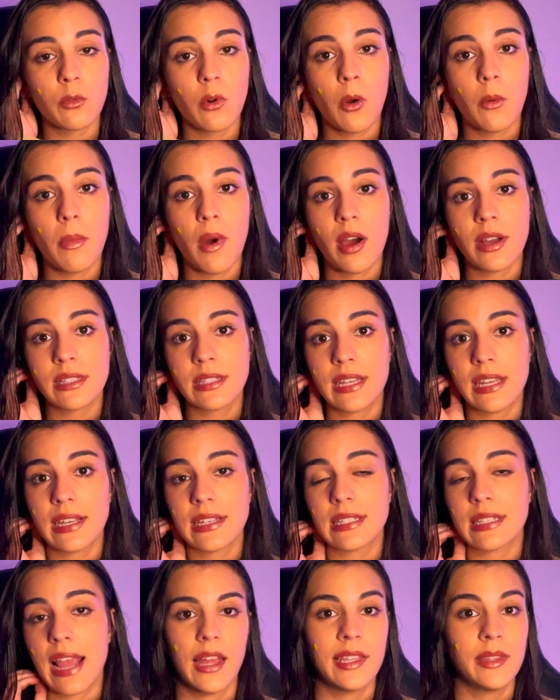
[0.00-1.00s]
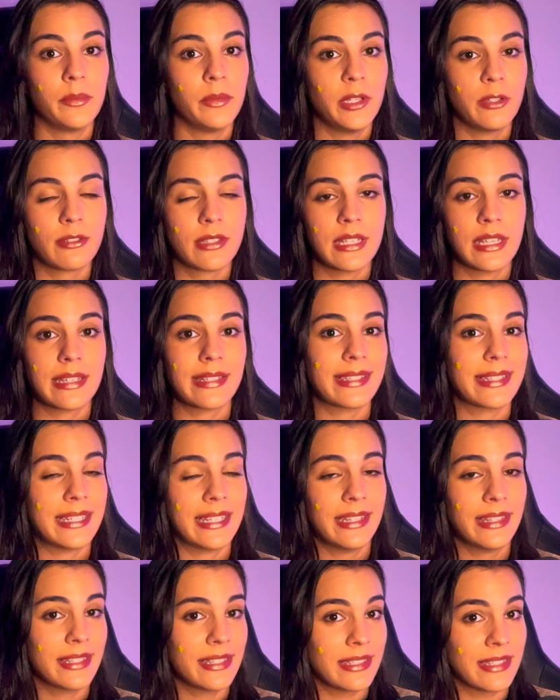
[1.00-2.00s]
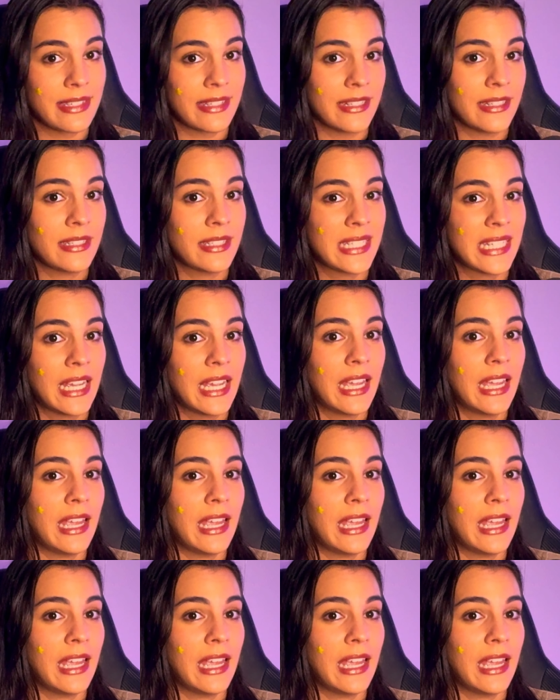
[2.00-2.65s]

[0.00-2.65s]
robotics and music synthesis.